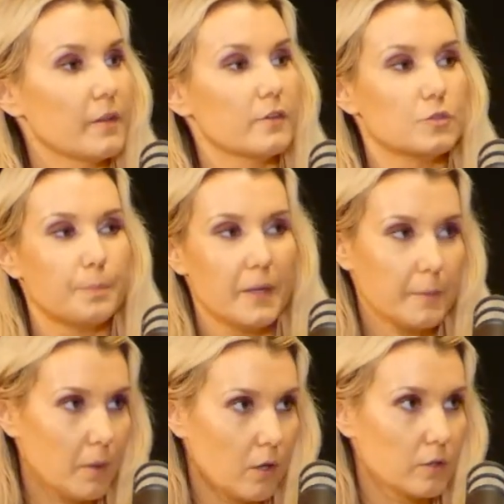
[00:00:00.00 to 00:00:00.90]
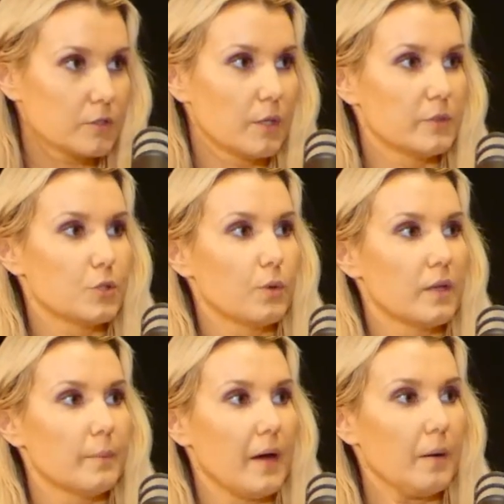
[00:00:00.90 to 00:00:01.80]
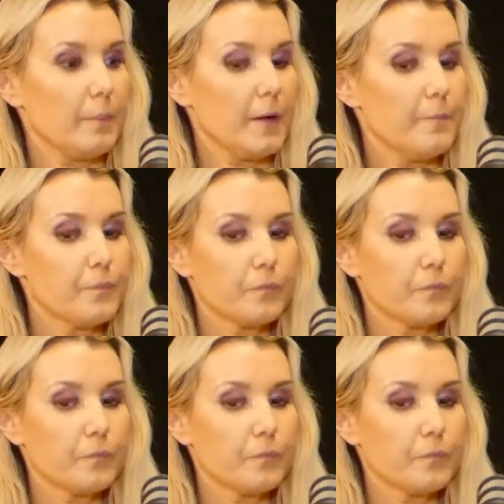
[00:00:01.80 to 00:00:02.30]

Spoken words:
those big blocks that we're talking about. But